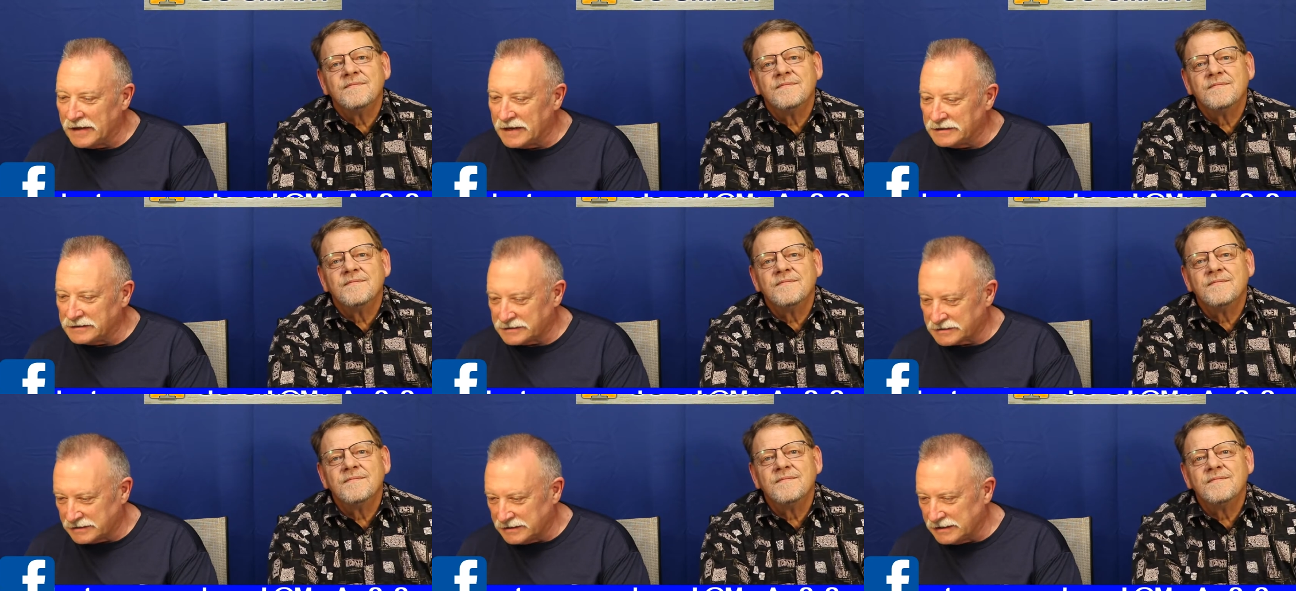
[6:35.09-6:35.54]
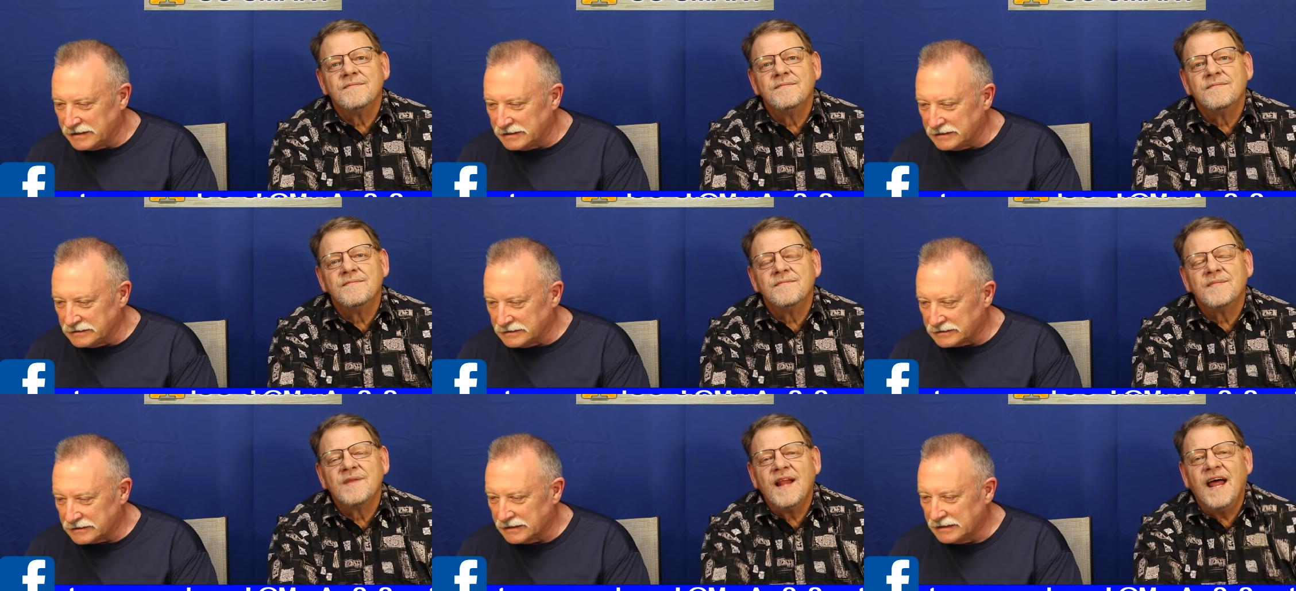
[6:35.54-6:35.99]
Speaker 1: they
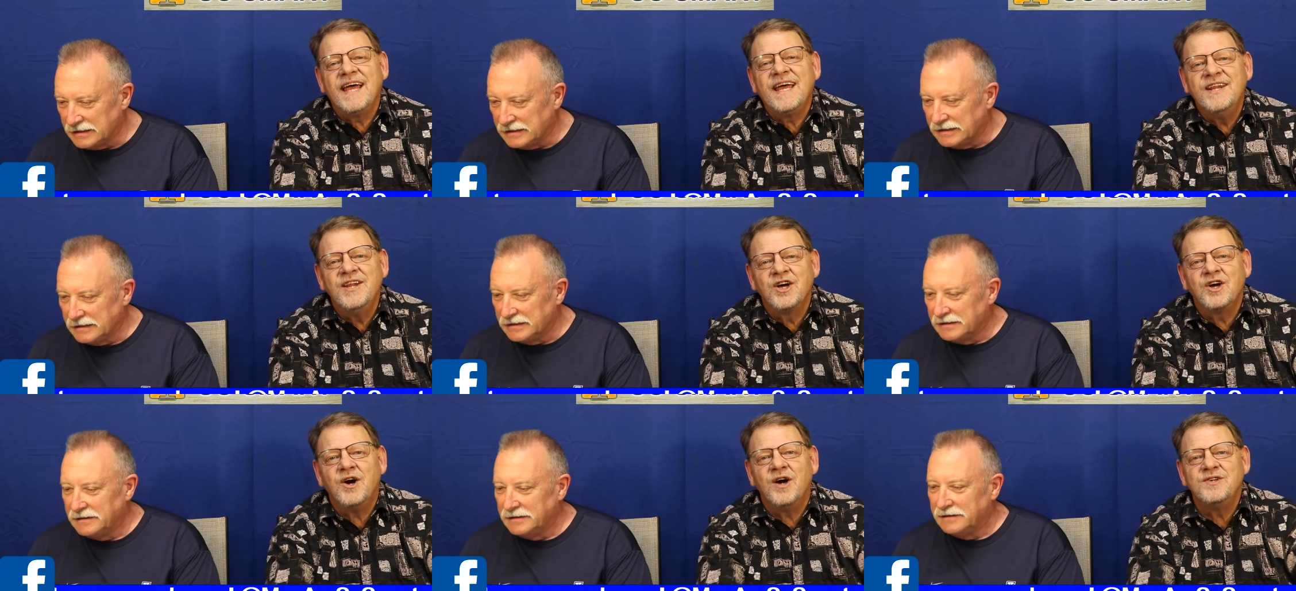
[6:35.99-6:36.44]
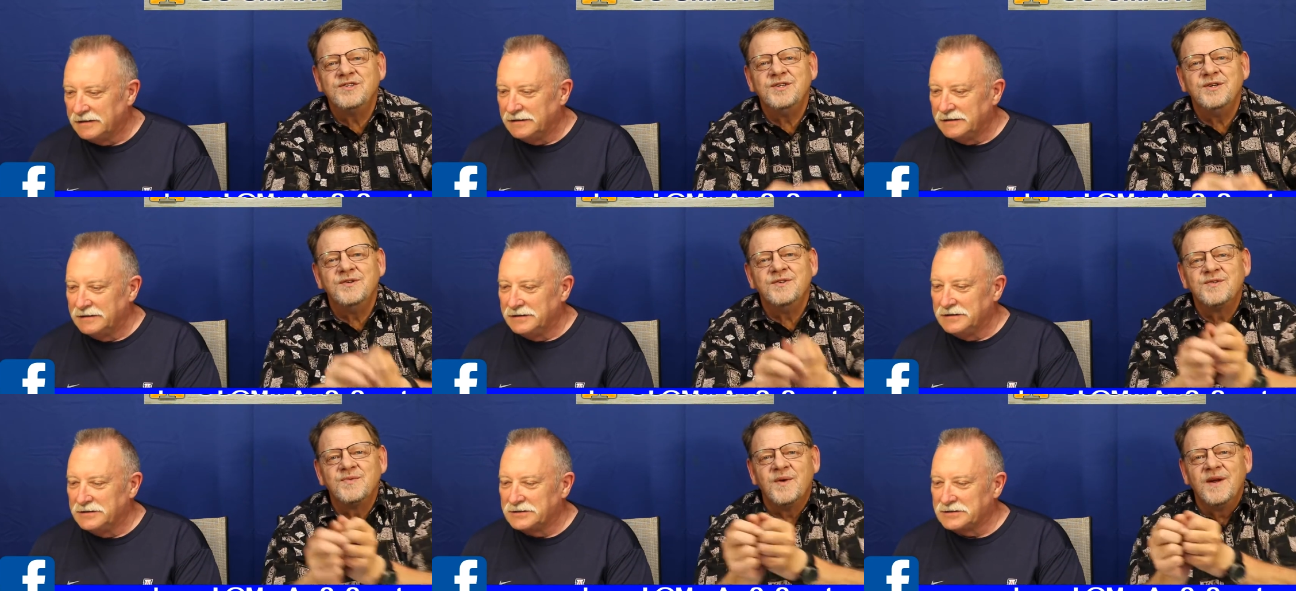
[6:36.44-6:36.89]
sneezed.
Speaker 2: Like in the
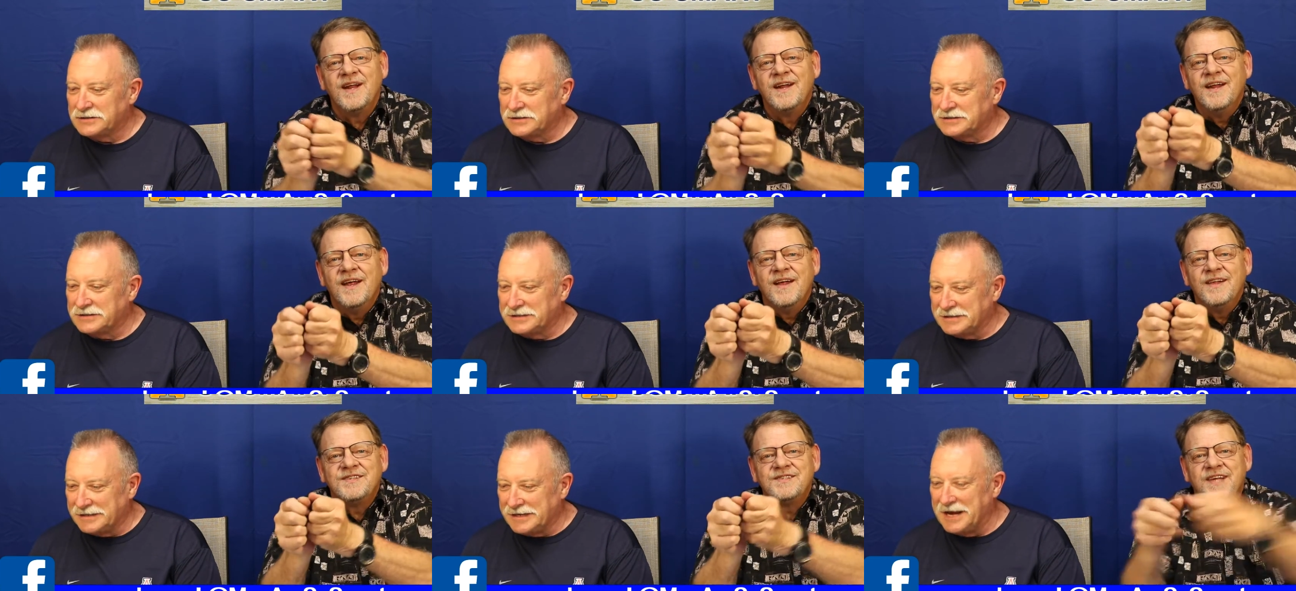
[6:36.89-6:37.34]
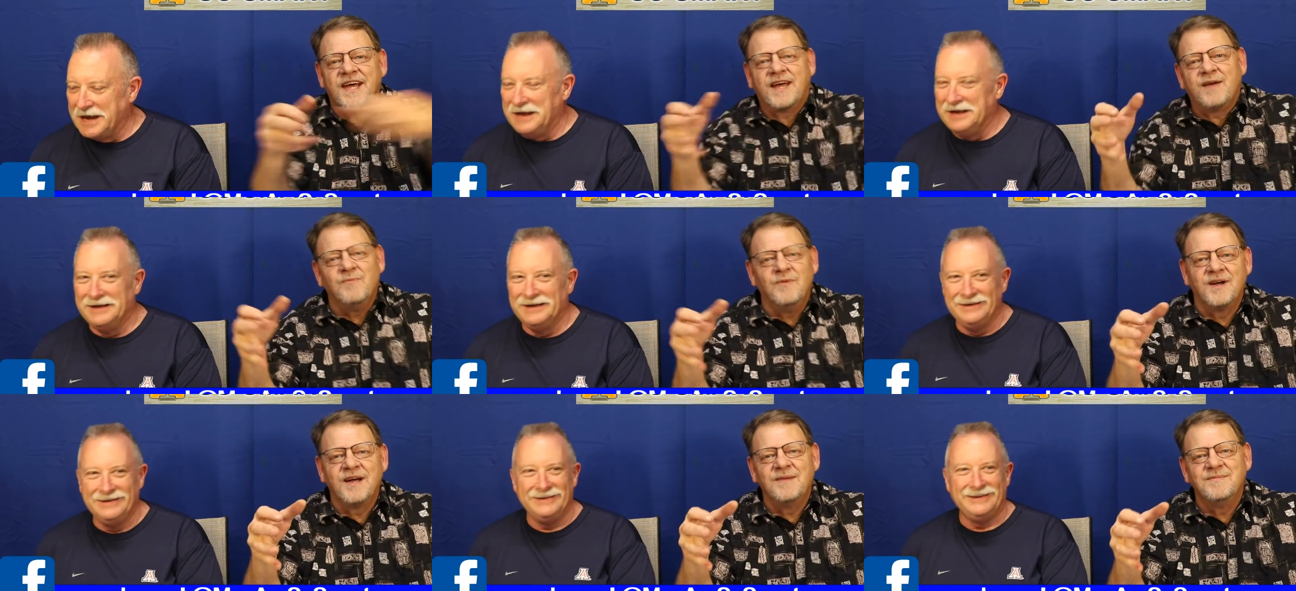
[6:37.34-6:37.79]
cartoons when the
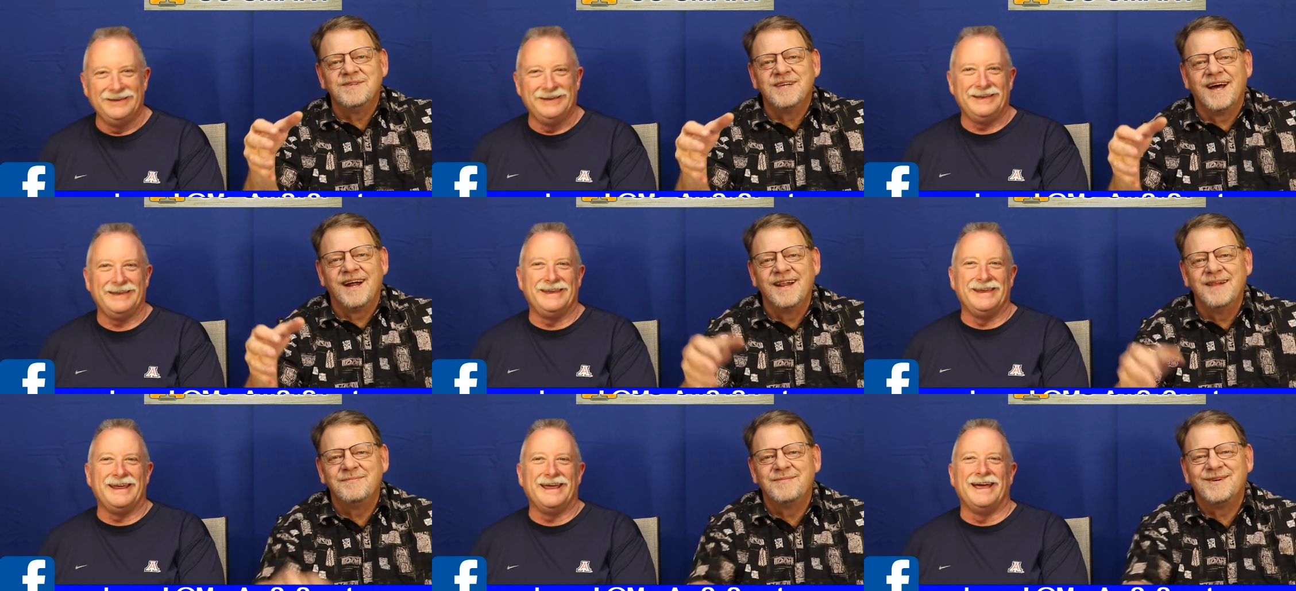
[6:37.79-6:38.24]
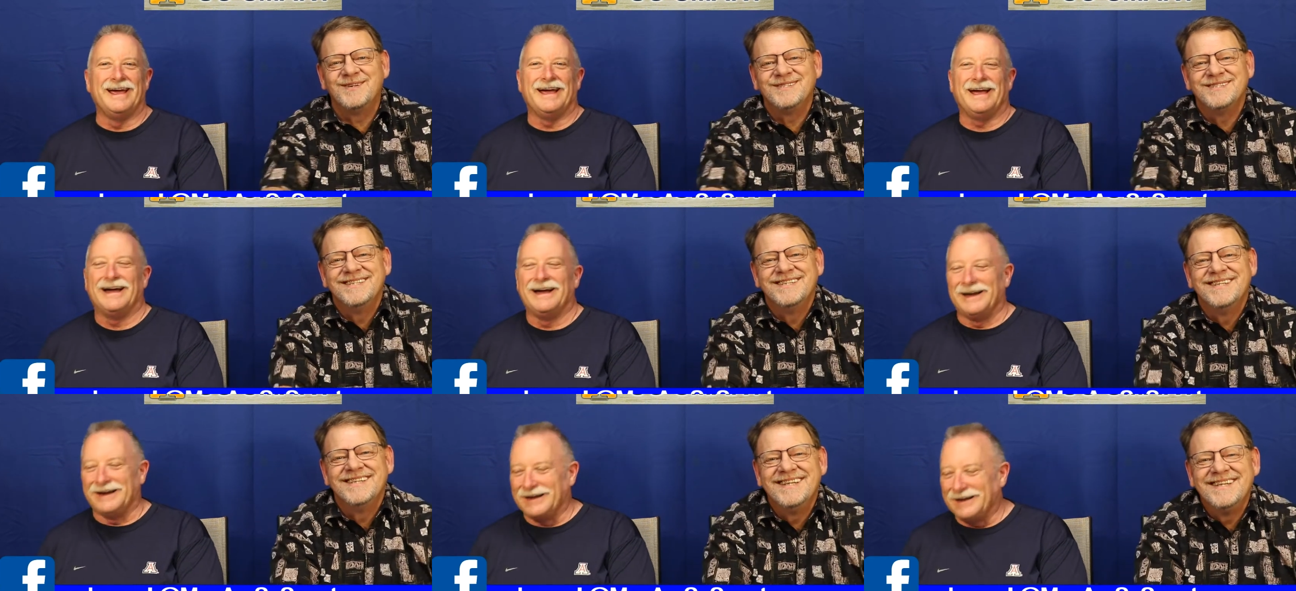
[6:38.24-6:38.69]
second one comes out.
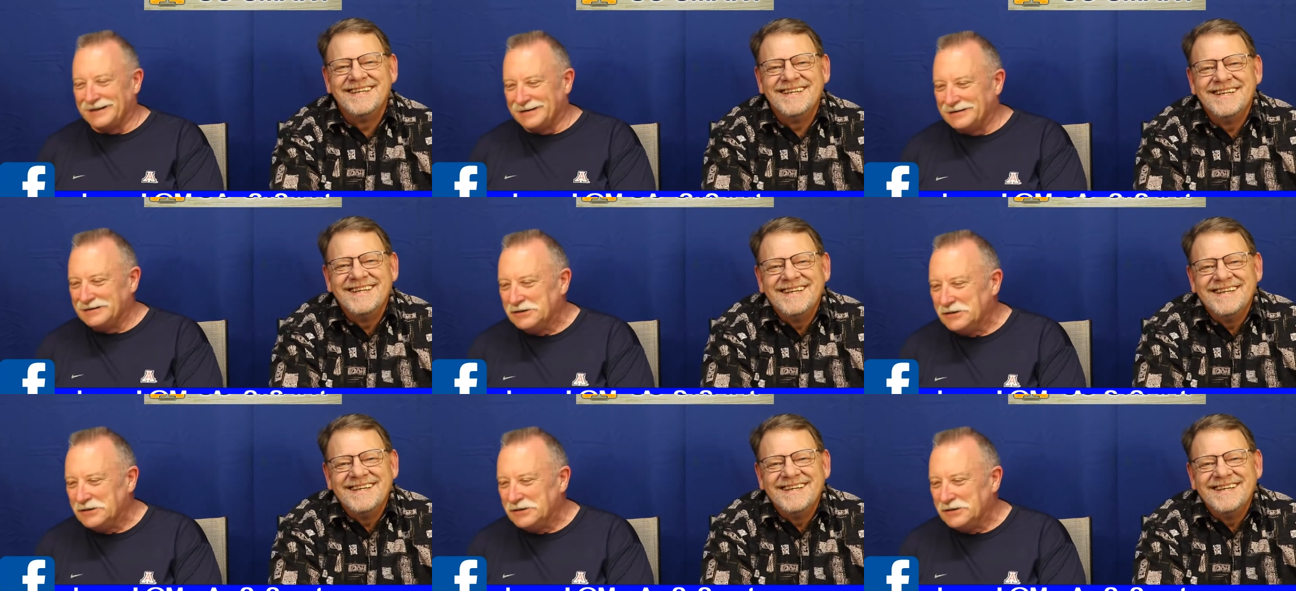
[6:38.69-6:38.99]
yeah.